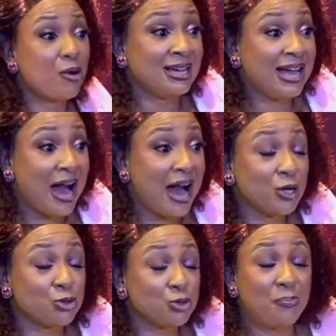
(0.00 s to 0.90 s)
I'm going to
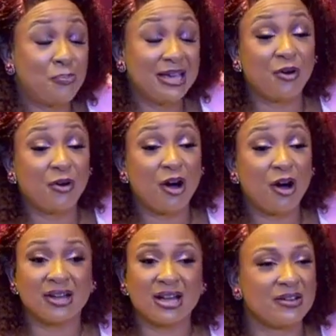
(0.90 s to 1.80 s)
appear before
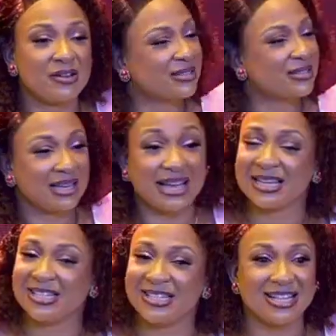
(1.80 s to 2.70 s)
American Embassy. I said,
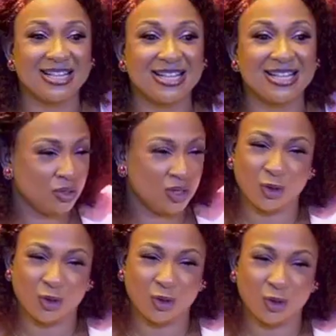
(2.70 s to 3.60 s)
yes, go
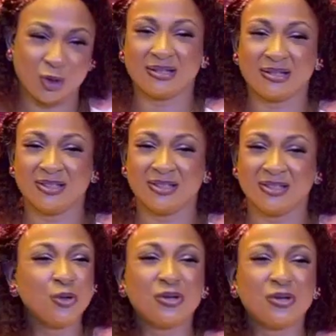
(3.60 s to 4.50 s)
and do it. You
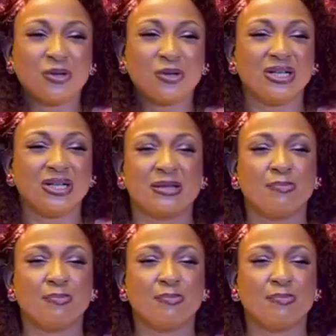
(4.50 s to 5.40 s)
can do it. This is the
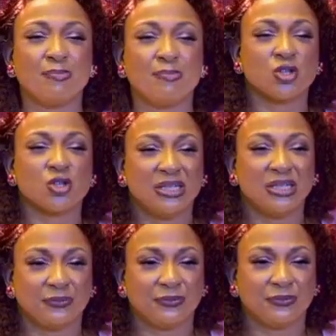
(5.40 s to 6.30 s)
beginning of announcement for you.